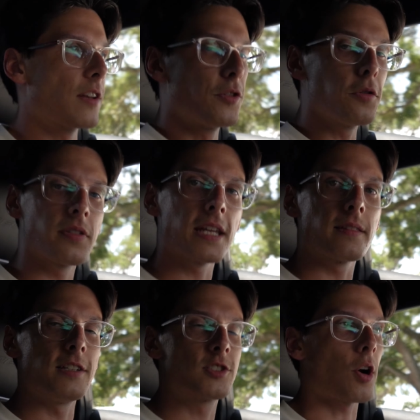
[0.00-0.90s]
I do think
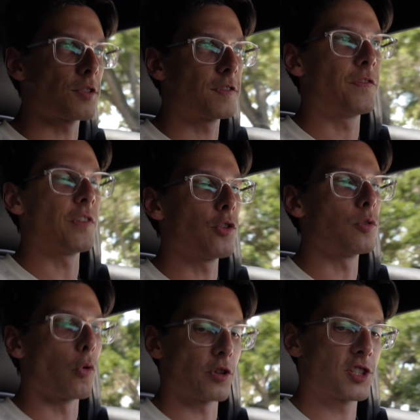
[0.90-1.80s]
these cars feel
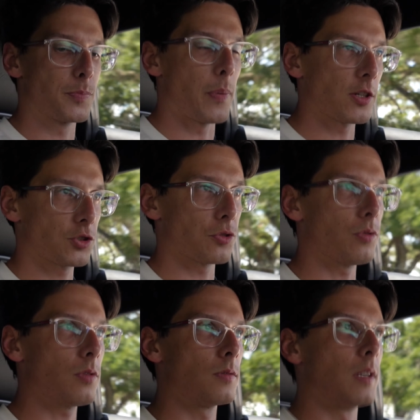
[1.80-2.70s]
more special
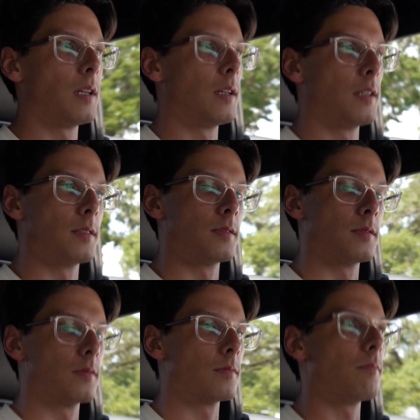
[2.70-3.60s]

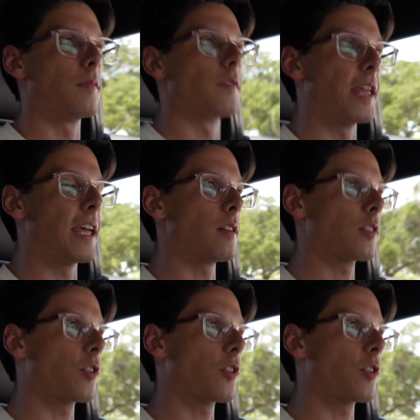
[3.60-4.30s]
than